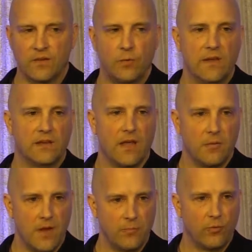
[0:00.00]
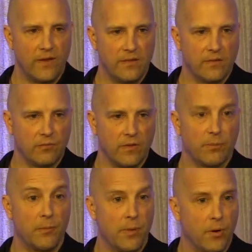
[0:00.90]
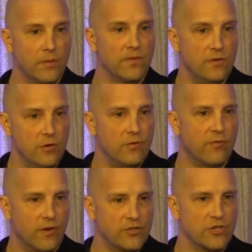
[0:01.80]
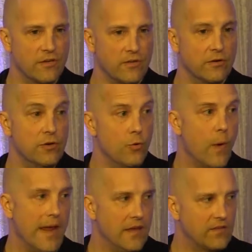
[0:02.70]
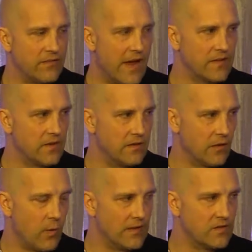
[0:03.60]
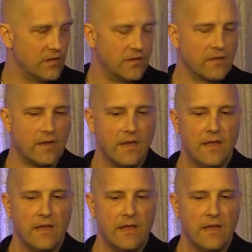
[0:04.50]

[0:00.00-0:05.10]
So we had come up with proposed new versions or new ways of asking the questions.